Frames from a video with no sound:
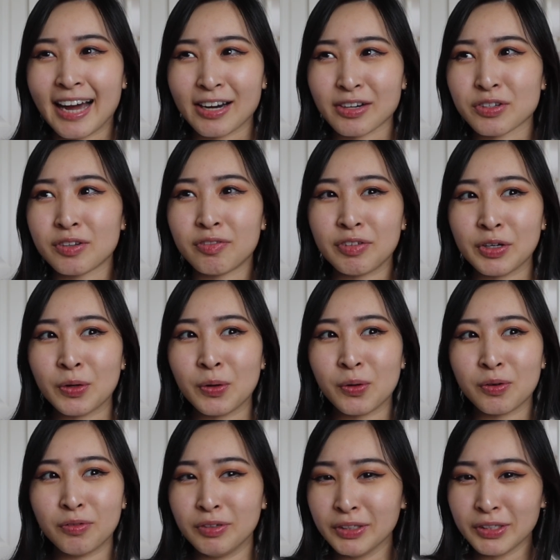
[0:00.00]
actually feel
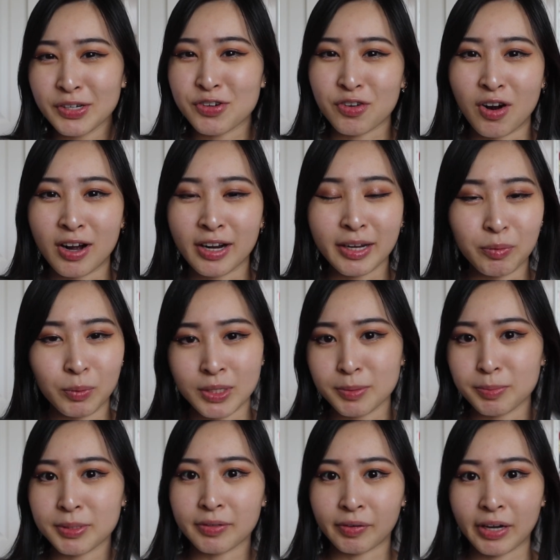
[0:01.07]
really strong in one
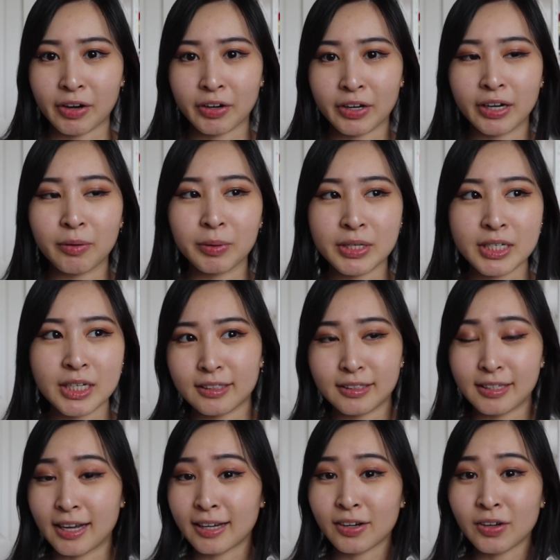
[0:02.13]
specific area, which
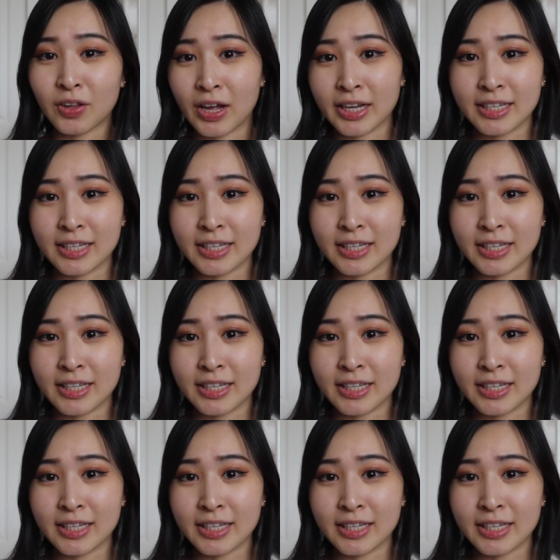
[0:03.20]
not gonna lie